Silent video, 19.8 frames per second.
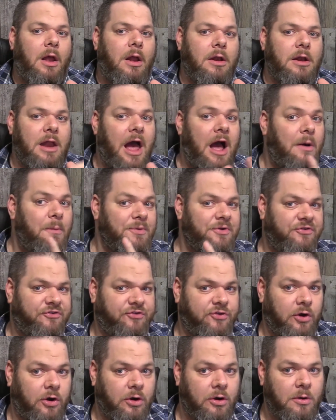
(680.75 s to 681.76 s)
Now I'm going to
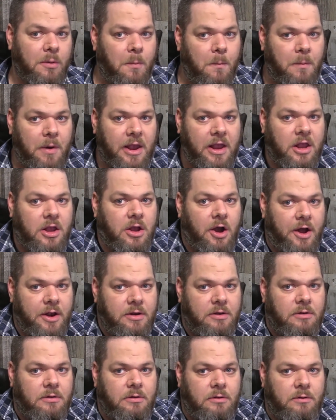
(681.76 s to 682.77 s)
start my gut
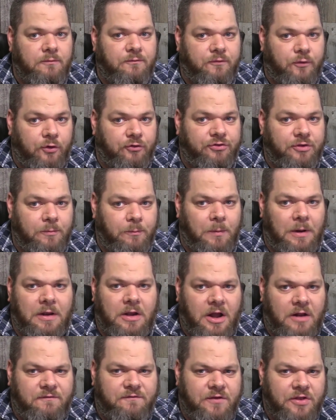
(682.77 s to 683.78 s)

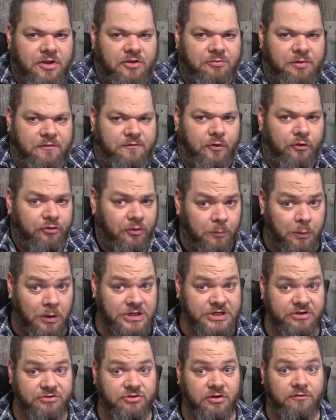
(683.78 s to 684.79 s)
feelings, my first
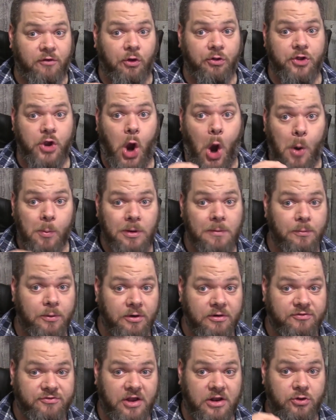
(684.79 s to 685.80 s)
impressions of all the army
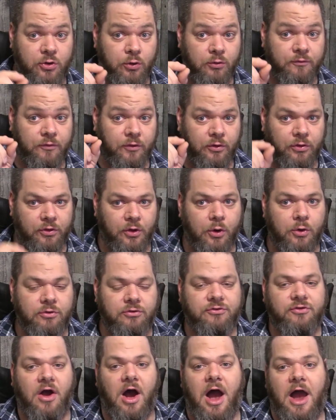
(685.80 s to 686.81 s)
books. Stay tuned for
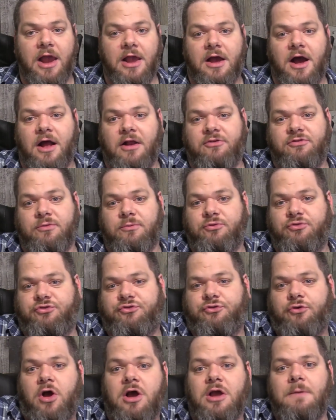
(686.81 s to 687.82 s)
those. I got some
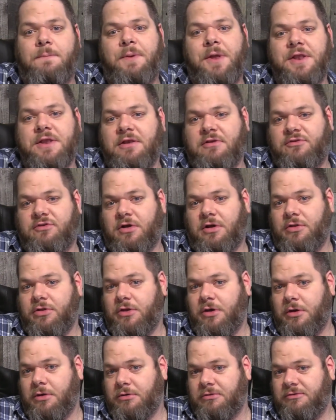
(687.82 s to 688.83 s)
strong opinions on
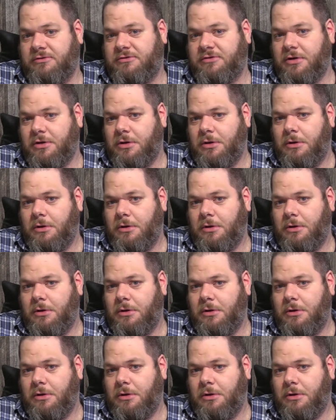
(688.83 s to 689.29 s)
those.